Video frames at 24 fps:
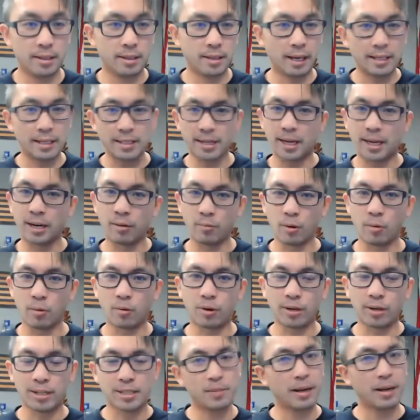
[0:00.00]
that's kind of what
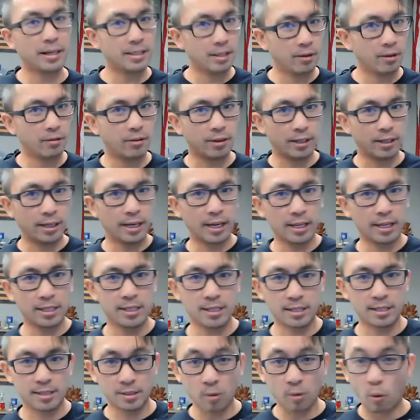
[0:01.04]
we're expecting over the
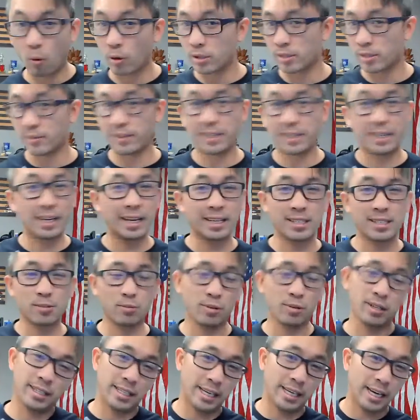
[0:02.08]
next course of the
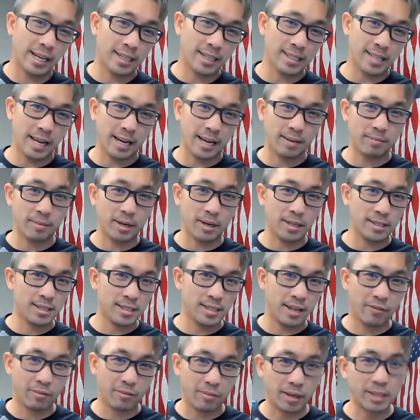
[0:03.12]
next 8 months,
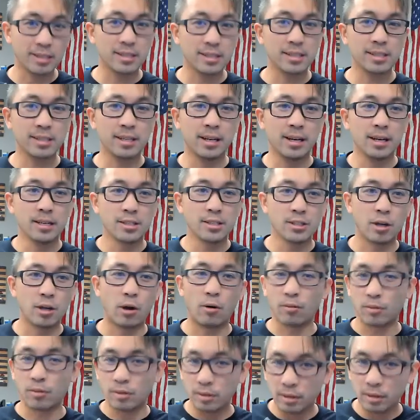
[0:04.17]
7 months.
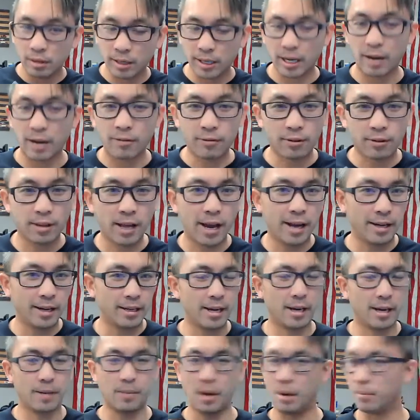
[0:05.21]
So look out for that.
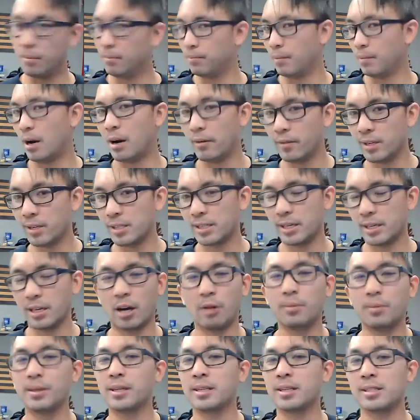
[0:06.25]
Obviously,
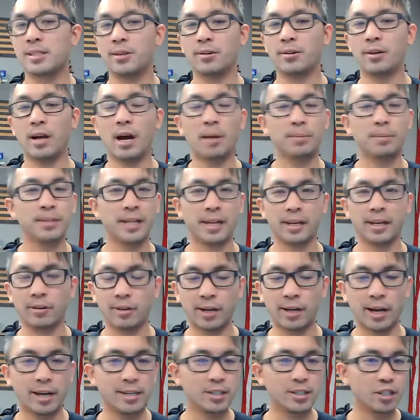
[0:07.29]
I'll be continuing updating
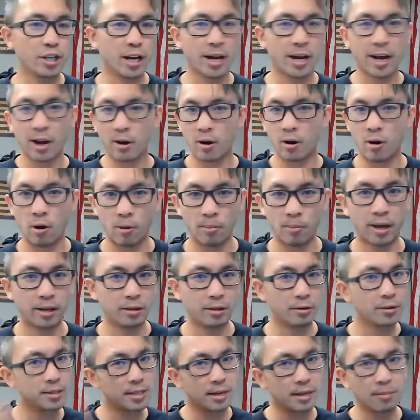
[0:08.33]
you guys. Check out Homebot.
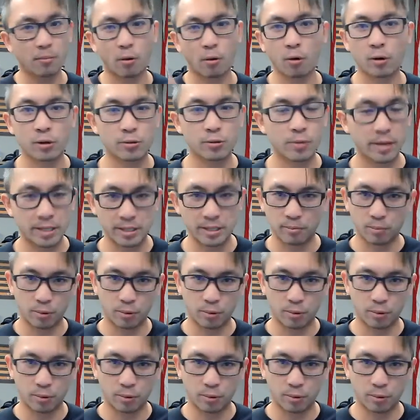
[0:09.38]
You'll see mortgage rates